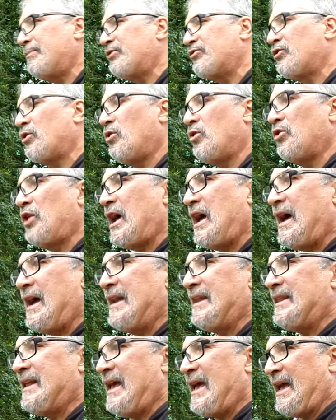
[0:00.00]
called High
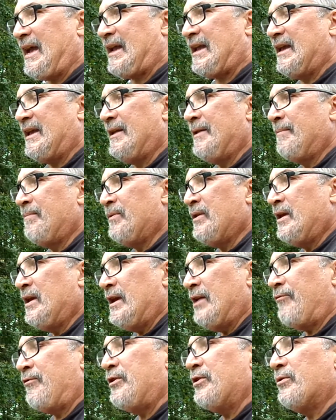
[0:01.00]
Tech.
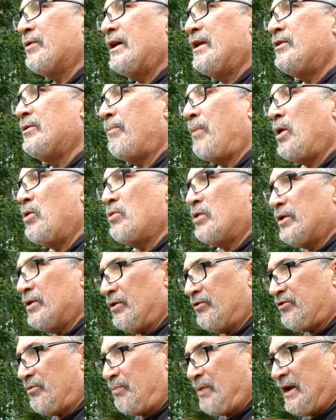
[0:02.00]
If you're in the
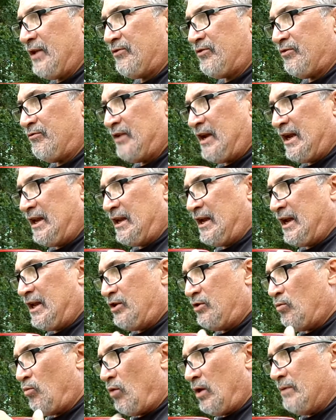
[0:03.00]
Poconos of Pennsylvania and
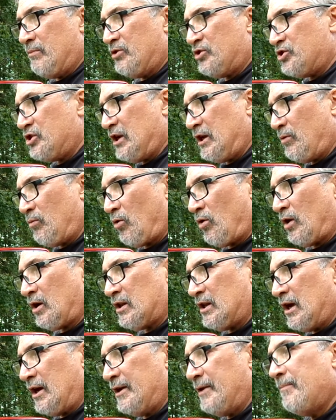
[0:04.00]
you want machine work
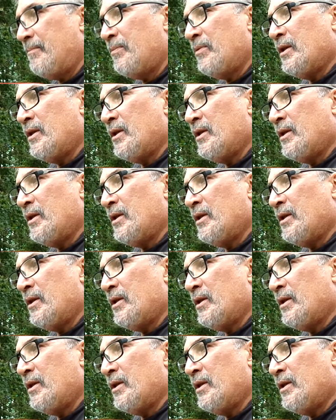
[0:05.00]
done,